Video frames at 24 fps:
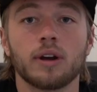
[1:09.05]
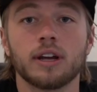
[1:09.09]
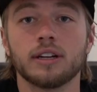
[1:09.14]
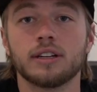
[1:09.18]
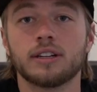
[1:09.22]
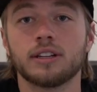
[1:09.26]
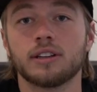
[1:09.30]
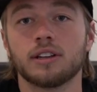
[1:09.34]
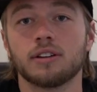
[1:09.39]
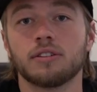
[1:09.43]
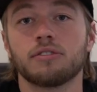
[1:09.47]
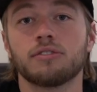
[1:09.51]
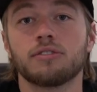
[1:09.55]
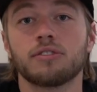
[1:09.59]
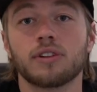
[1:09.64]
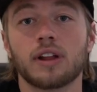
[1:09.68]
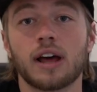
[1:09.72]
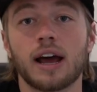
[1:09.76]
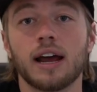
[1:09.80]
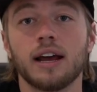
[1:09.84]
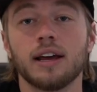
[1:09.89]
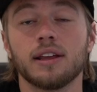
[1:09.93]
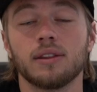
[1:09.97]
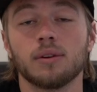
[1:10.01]
into the
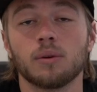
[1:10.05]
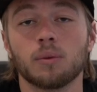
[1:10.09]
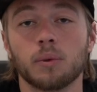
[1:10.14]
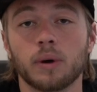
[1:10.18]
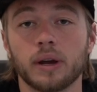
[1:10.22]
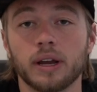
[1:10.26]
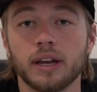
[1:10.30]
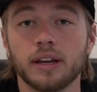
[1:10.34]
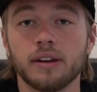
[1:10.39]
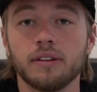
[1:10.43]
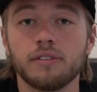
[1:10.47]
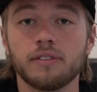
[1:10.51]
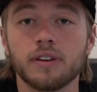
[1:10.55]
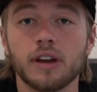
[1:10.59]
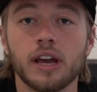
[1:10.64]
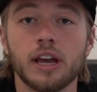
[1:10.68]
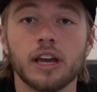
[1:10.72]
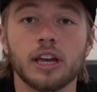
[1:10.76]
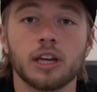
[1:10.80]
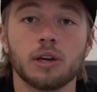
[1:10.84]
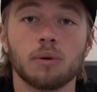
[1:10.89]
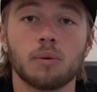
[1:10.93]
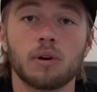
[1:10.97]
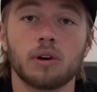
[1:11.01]
flat of the wave.
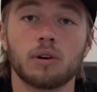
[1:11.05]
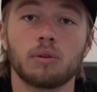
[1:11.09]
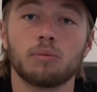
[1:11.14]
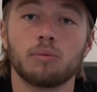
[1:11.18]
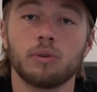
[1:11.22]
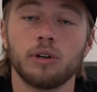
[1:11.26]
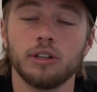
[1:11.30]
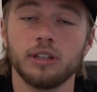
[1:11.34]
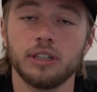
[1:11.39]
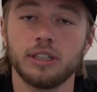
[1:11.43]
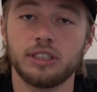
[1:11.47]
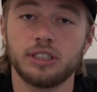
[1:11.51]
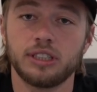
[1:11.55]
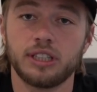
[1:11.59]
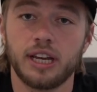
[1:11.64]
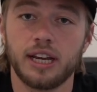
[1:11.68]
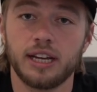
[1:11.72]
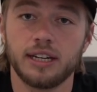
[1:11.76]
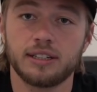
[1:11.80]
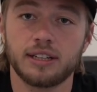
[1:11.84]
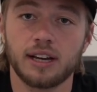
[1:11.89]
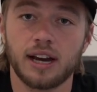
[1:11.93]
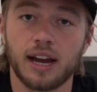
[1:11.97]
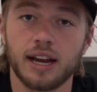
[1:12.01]
You want to really
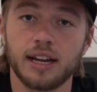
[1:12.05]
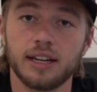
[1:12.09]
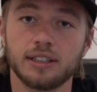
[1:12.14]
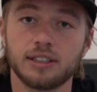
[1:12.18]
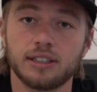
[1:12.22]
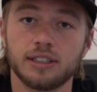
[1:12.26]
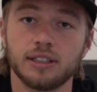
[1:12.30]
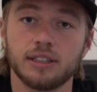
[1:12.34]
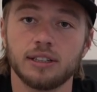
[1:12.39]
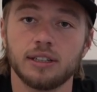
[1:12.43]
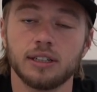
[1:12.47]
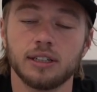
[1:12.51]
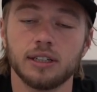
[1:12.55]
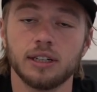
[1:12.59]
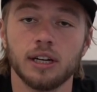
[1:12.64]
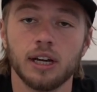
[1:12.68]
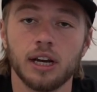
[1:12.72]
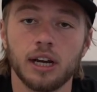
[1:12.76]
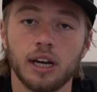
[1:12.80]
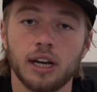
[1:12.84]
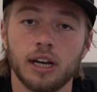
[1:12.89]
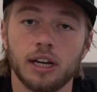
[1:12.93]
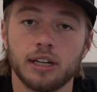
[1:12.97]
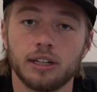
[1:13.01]
stay tight to the
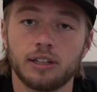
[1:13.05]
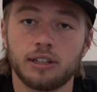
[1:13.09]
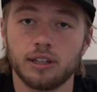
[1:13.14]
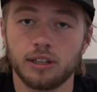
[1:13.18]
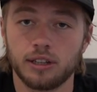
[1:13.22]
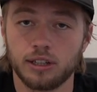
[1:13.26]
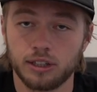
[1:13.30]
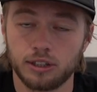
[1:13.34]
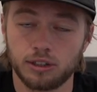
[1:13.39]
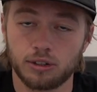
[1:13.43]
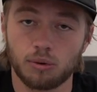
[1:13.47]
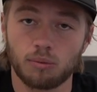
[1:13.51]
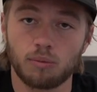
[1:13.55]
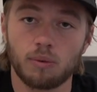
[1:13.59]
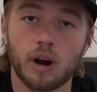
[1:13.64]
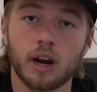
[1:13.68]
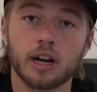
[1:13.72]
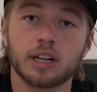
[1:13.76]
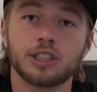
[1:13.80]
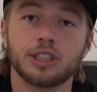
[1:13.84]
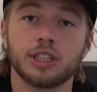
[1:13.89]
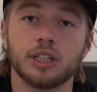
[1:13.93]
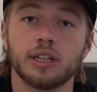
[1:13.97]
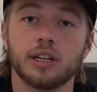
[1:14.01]

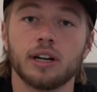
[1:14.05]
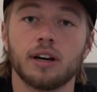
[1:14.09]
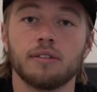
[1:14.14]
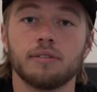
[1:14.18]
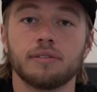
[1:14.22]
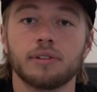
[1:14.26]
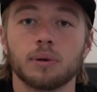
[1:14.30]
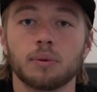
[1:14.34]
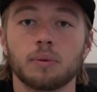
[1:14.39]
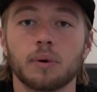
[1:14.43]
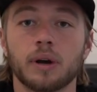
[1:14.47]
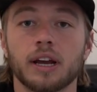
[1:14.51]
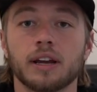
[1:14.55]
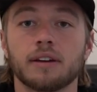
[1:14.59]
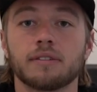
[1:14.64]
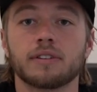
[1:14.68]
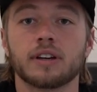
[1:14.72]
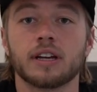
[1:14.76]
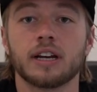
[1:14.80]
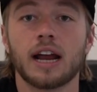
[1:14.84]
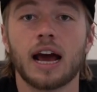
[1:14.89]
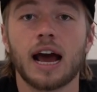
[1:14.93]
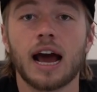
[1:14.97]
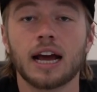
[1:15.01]
direction of the wave.
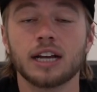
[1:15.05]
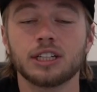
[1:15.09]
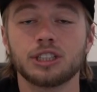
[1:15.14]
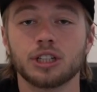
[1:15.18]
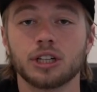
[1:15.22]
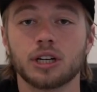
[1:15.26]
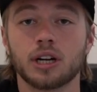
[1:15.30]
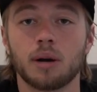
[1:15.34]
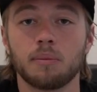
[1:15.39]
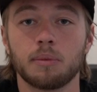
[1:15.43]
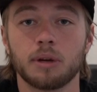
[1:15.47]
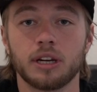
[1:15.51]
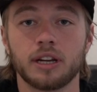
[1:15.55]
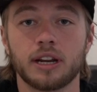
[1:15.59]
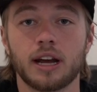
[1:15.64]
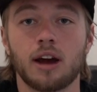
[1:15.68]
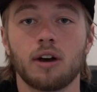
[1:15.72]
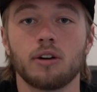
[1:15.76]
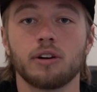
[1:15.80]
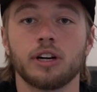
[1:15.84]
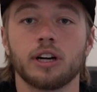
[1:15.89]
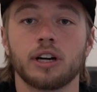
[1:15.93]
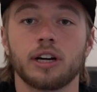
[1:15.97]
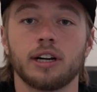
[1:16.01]
And as you're coming
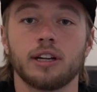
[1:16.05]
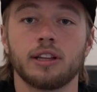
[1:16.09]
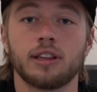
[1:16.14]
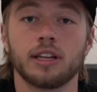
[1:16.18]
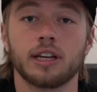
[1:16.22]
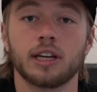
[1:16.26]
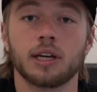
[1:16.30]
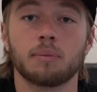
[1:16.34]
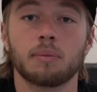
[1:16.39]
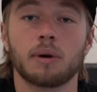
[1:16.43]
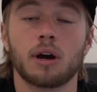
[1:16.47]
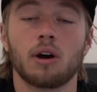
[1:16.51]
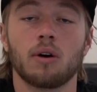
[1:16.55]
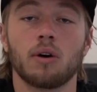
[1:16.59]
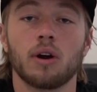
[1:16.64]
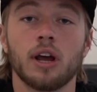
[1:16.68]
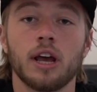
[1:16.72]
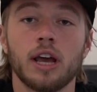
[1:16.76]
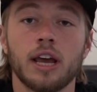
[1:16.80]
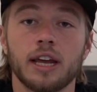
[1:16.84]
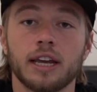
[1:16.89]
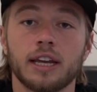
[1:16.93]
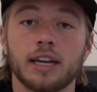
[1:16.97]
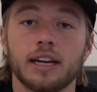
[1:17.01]
down, you're going to think
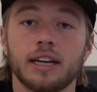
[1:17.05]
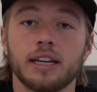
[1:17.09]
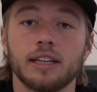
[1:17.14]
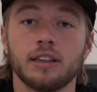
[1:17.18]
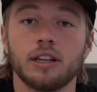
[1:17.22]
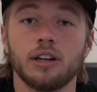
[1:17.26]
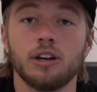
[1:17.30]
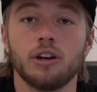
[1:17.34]
about getting the